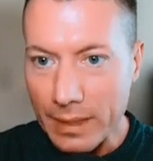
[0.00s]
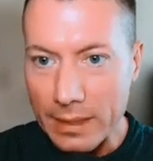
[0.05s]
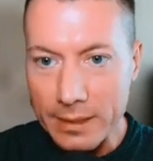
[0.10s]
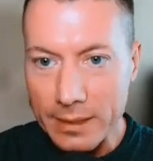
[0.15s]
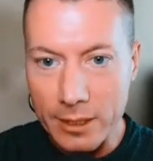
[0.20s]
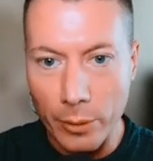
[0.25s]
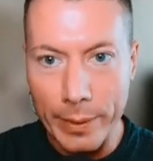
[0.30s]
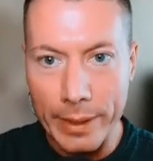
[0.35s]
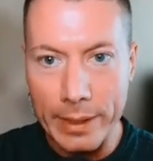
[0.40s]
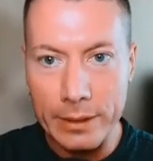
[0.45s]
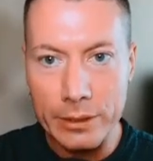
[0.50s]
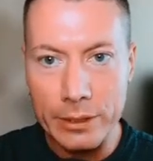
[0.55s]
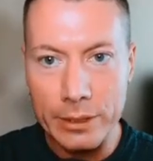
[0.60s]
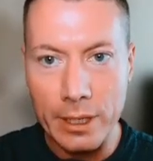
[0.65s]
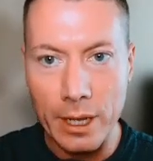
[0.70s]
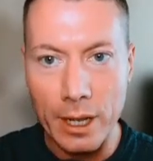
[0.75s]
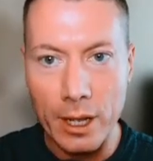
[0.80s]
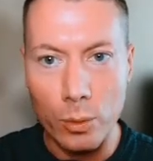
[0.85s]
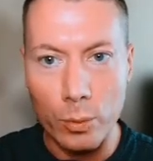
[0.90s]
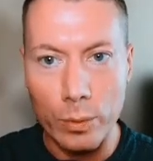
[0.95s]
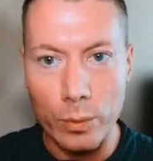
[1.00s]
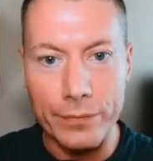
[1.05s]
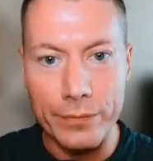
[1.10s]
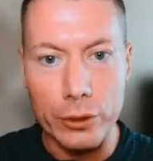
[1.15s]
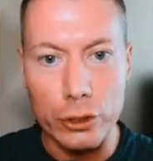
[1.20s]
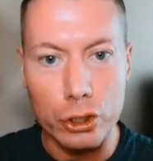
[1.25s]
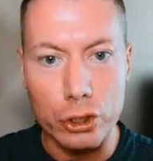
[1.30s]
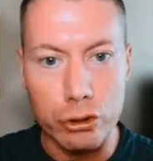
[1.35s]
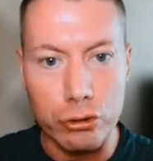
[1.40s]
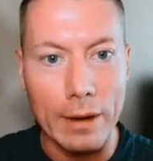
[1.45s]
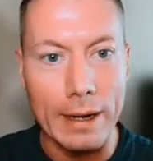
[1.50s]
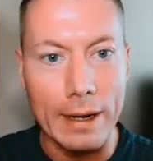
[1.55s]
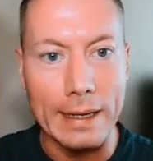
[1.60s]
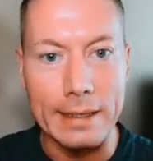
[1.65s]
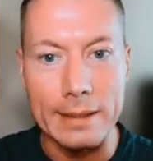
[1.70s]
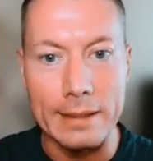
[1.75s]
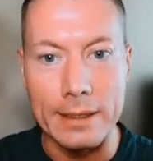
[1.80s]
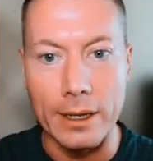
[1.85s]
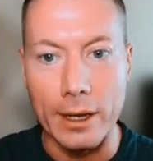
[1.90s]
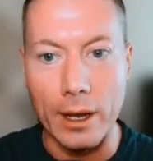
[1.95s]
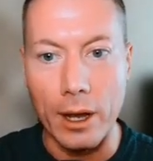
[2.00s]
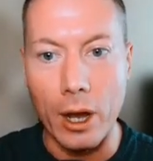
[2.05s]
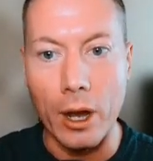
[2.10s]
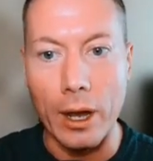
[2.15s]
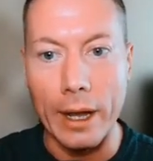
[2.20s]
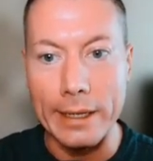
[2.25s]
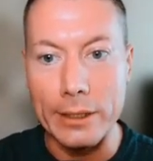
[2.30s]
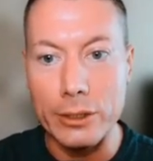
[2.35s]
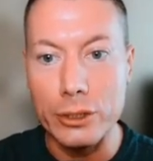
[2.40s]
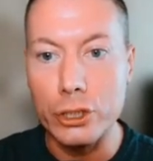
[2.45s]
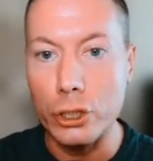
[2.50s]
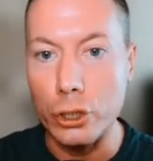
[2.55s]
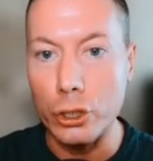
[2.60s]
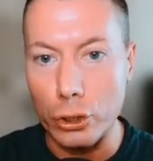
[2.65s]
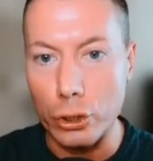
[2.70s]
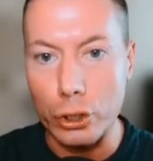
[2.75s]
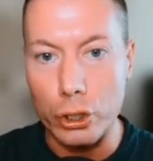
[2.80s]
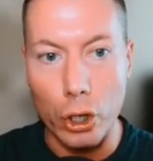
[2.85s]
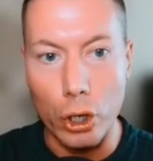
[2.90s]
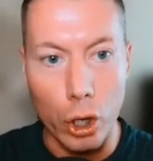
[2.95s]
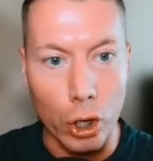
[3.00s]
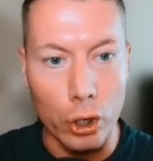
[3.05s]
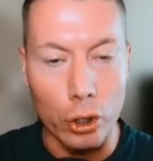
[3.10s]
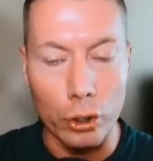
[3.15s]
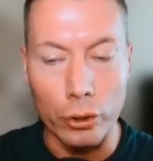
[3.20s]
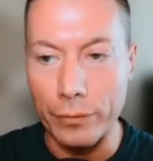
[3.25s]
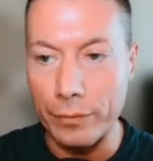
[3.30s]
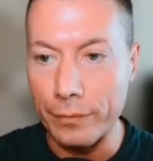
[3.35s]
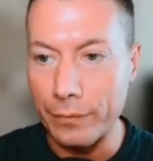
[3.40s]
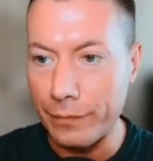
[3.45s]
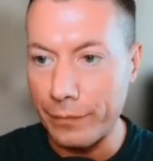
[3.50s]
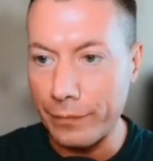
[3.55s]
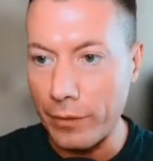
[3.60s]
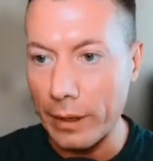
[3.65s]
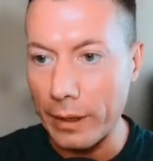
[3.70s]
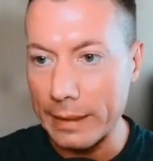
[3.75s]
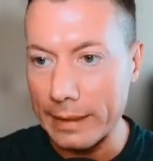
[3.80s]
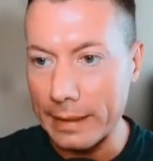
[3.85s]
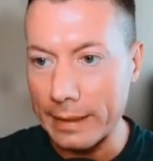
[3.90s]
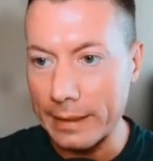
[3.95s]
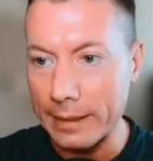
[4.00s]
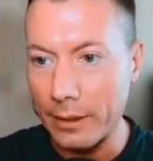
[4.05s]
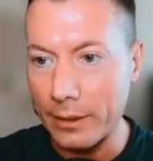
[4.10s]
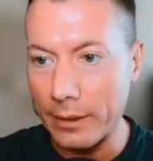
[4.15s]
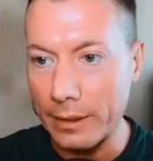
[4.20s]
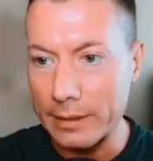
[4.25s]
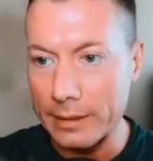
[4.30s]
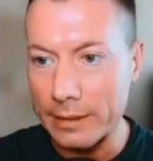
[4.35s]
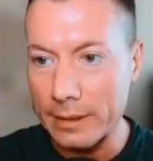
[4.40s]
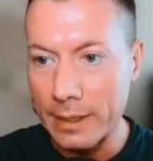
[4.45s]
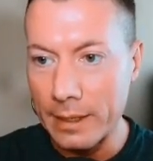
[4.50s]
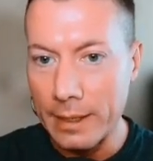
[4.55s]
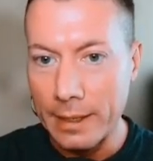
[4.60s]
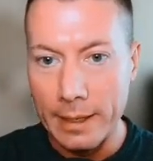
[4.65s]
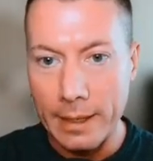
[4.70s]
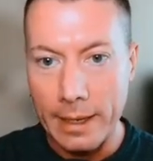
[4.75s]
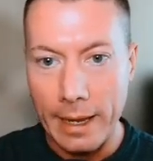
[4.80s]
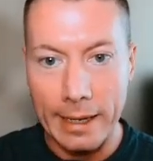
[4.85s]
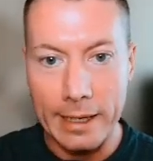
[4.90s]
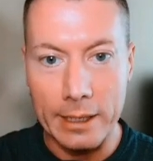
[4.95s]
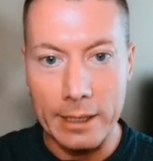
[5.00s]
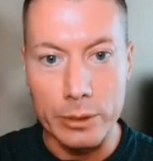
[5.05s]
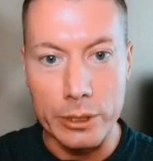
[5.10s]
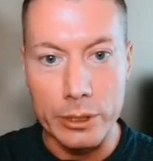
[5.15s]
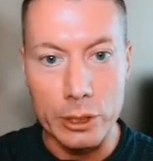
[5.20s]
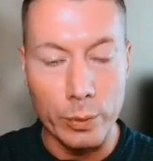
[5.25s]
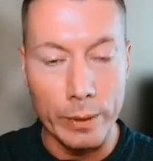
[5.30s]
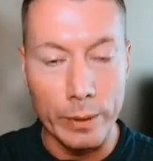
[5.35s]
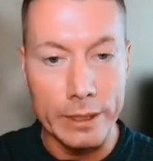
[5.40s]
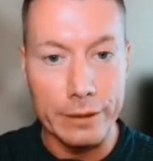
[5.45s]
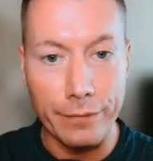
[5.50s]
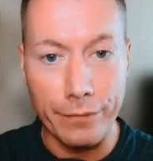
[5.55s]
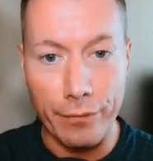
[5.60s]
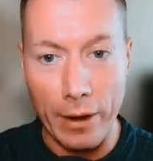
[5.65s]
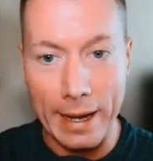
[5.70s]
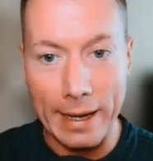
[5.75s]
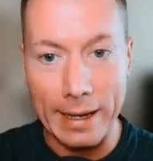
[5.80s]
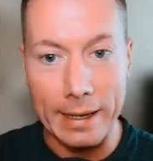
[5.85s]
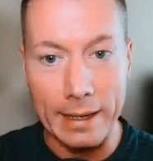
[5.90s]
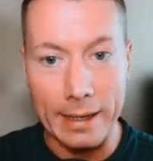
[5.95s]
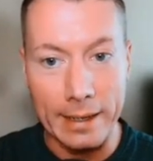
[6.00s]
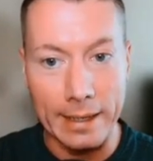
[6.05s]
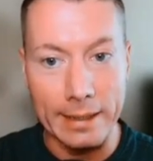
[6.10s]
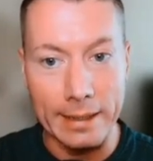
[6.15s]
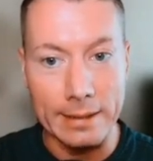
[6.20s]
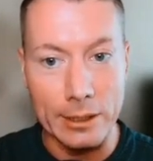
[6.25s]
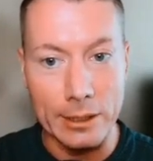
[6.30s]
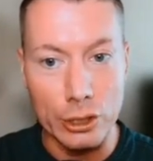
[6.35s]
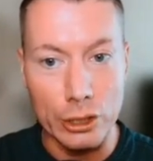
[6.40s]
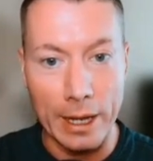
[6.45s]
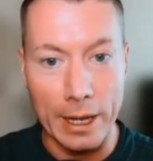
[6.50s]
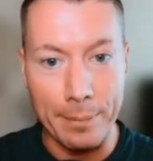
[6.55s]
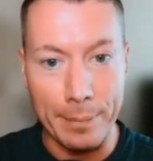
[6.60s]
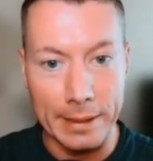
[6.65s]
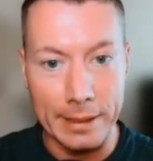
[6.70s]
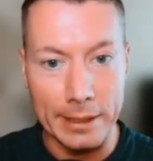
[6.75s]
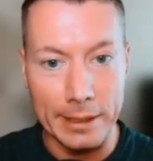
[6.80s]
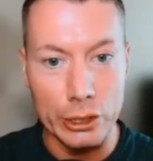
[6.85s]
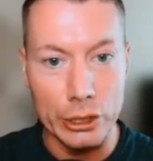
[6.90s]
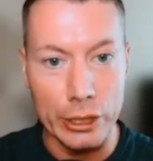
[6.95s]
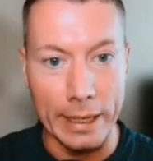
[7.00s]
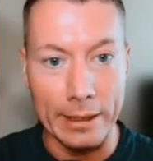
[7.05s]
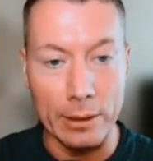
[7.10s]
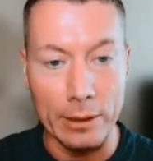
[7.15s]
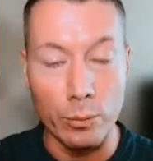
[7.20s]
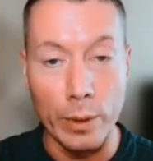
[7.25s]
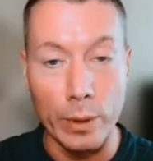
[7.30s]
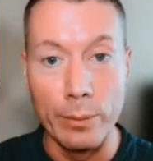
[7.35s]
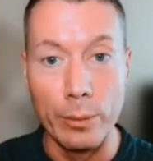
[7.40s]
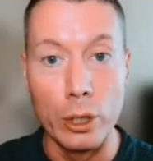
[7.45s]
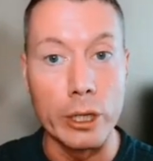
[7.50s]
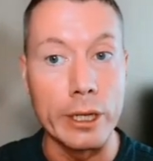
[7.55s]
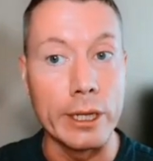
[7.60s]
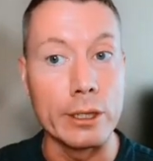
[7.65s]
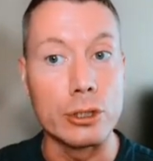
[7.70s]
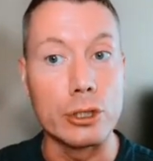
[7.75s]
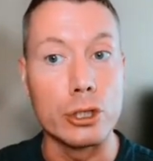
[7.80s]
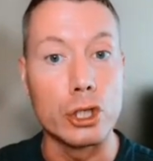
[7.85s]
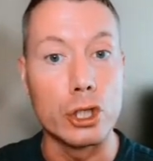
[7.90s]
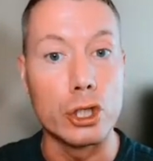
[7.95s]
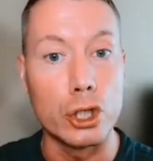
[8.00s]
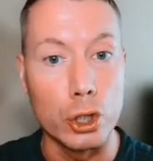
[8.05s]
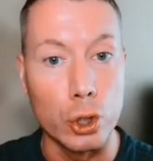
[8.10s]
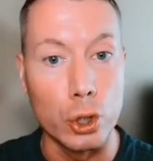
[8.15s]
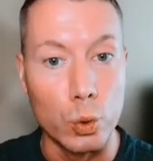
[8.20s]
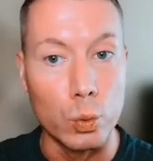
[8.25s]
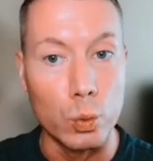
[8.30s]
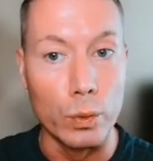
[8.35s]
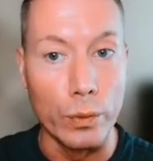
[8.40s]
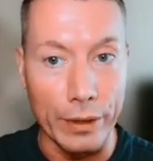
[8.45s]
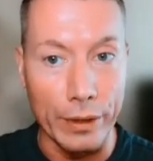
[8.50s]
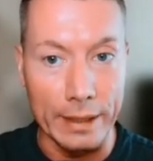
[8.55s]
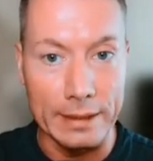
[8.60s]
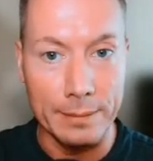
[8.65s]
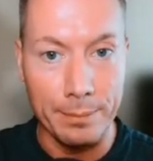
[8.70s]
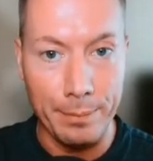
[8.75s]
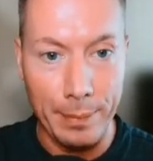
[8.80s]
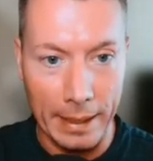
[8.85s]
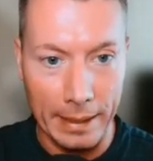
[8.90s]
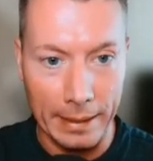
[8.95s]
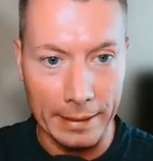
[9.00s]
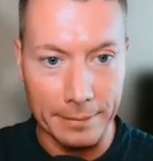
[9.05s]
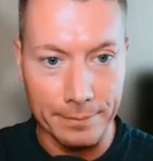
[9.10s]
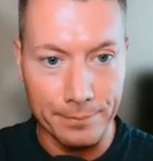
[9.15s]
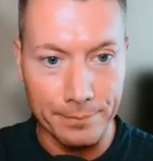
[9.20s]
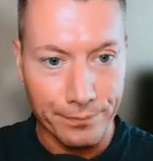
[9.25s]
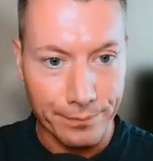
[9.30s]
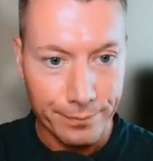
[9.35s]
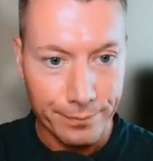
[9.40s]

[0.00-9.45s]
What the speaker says: So we're going to start with the trade that I took on Friday, guys. And it was Swiss franc against the Japanese yen. And we were looking to short this pair.